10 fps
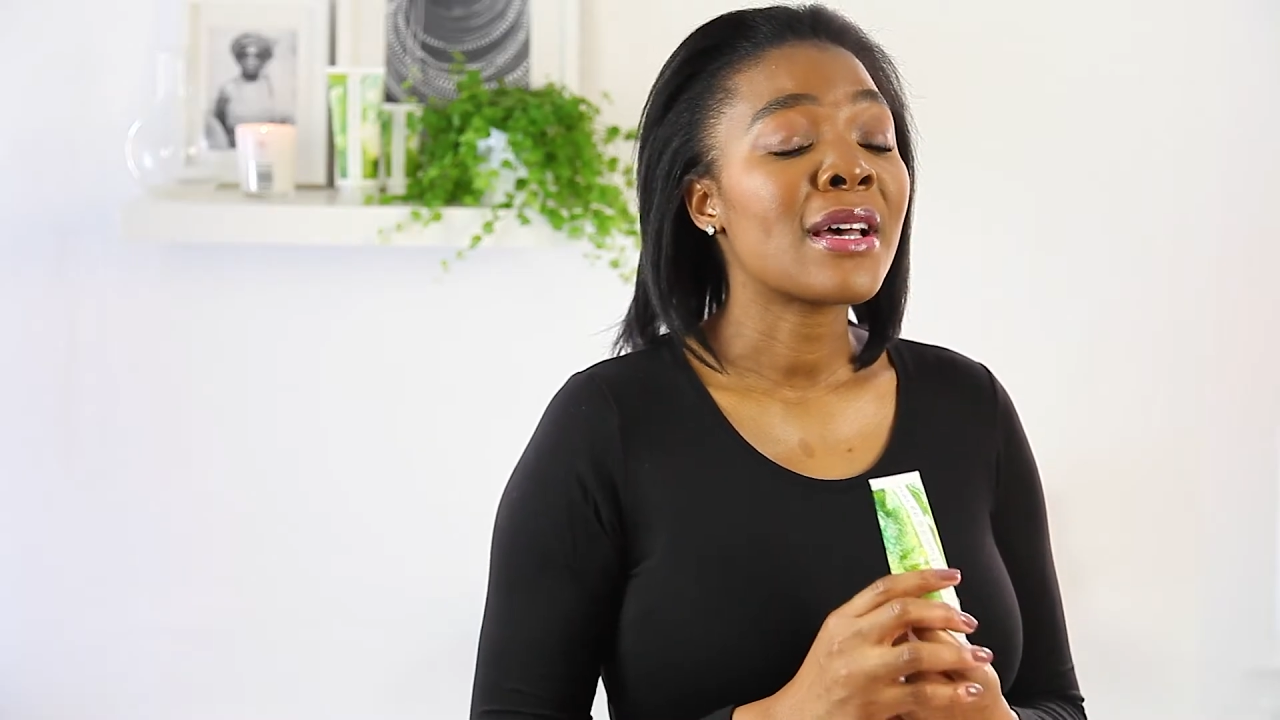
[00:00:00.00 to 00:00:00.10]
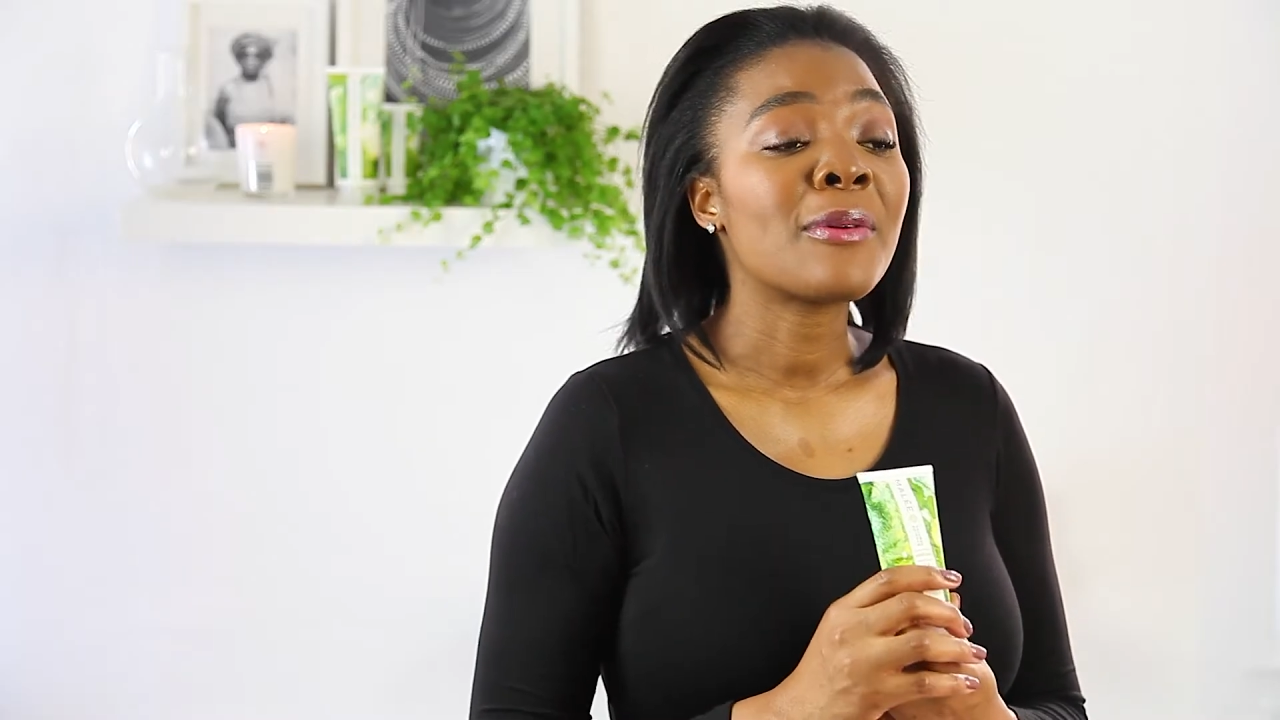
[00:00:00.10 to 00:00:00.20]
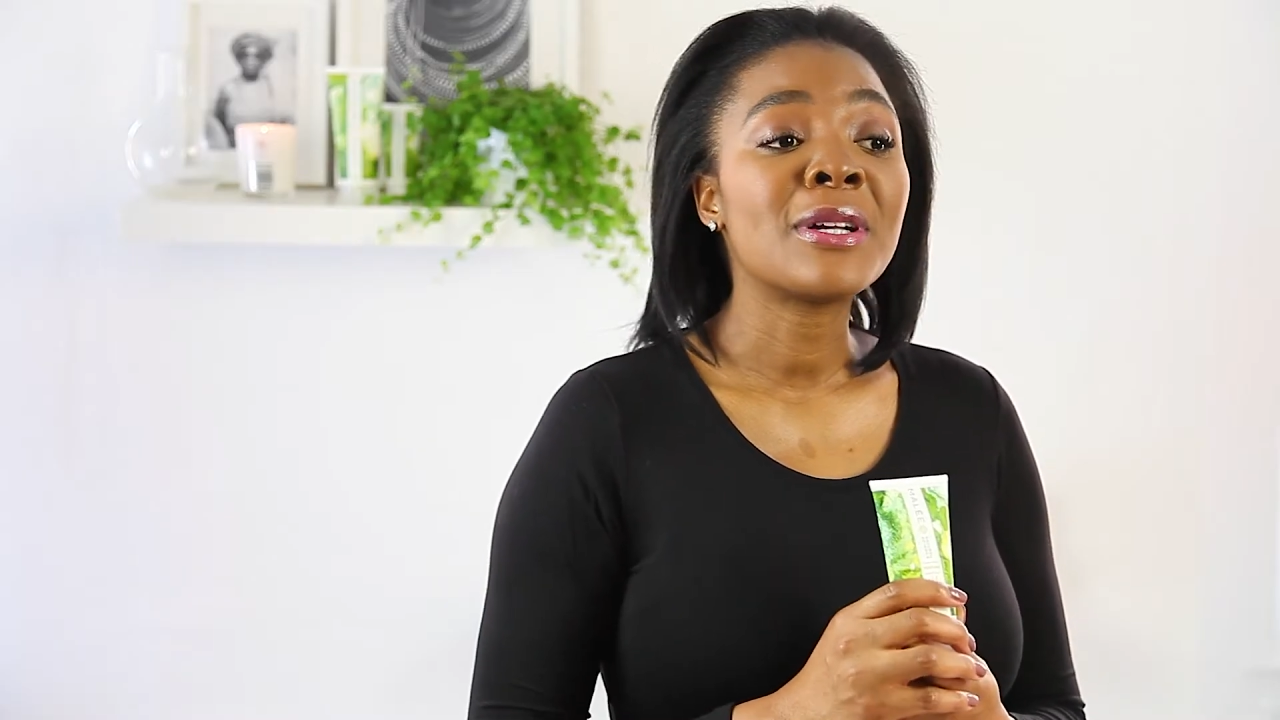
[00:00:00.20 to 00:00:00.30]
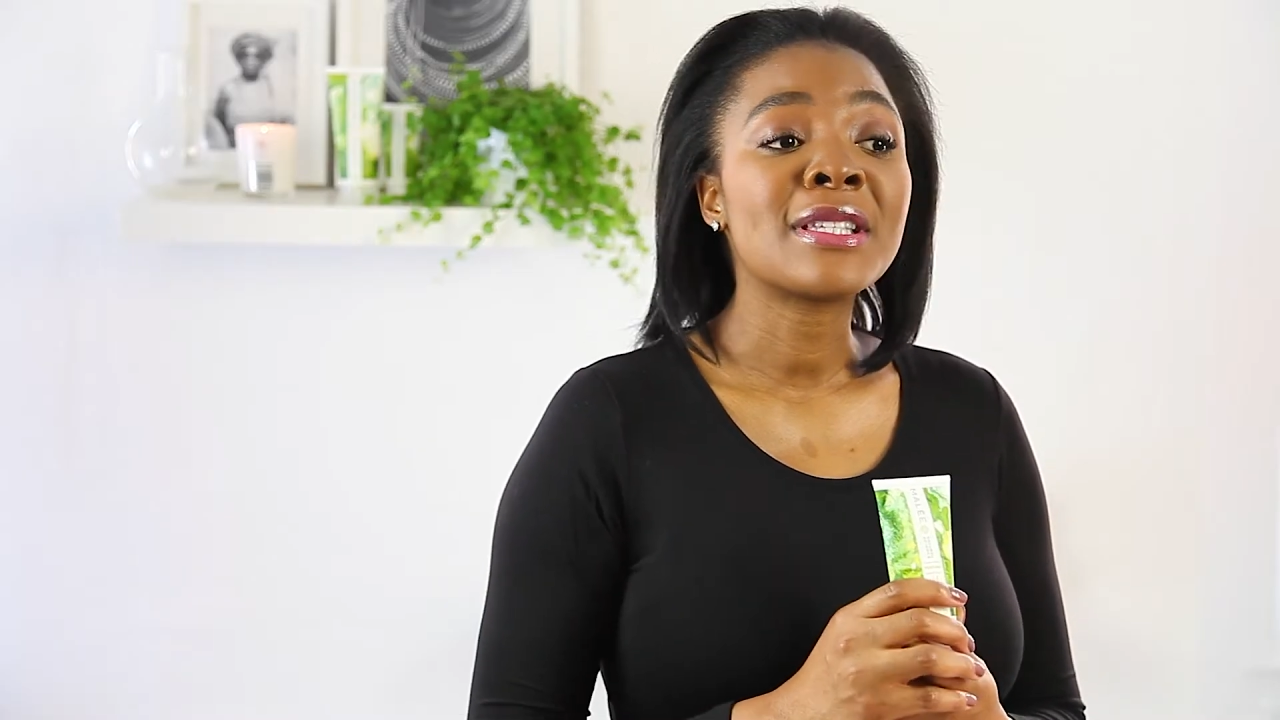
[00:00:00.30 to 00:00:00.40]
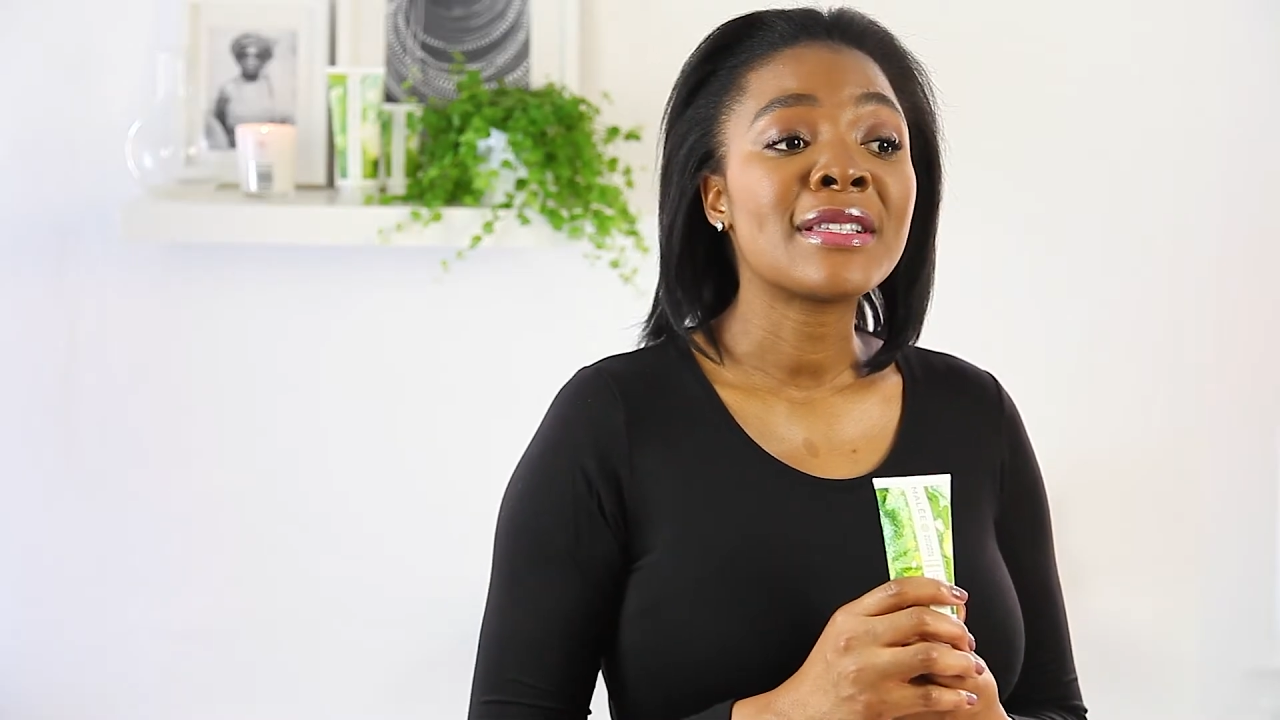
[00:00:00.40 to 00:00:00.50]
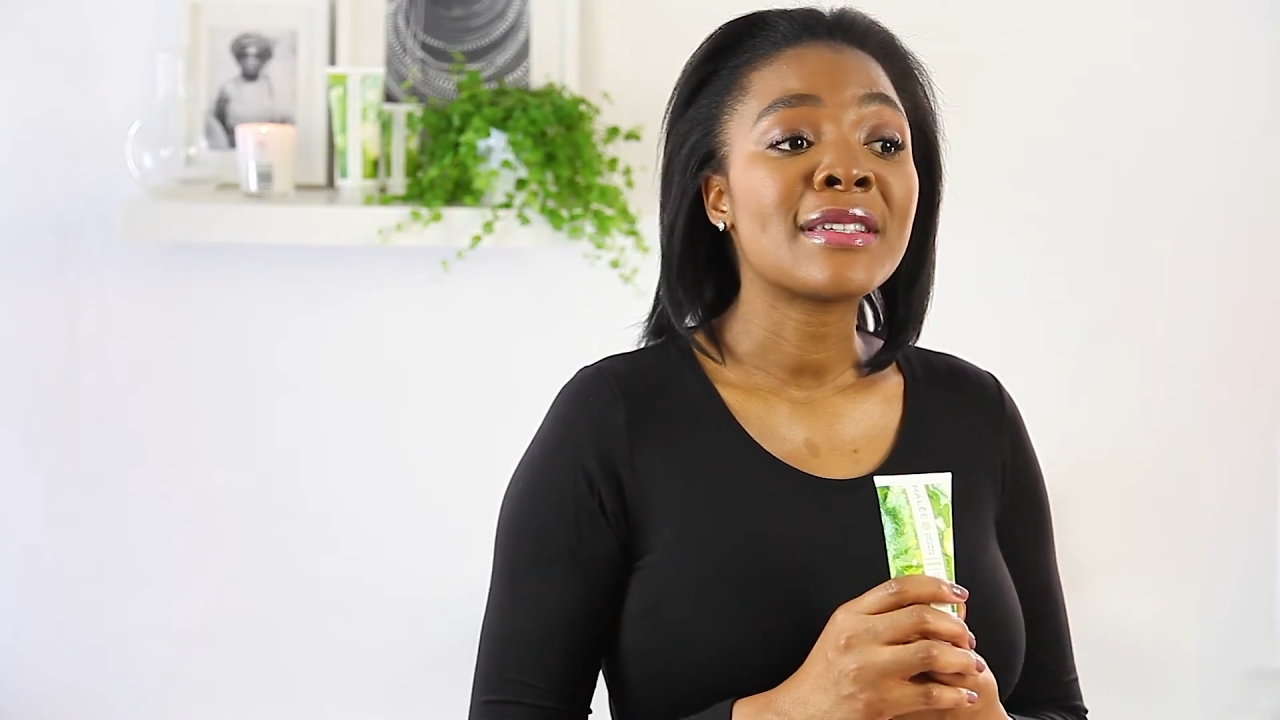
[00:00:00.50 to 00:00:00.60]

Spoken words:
I wanted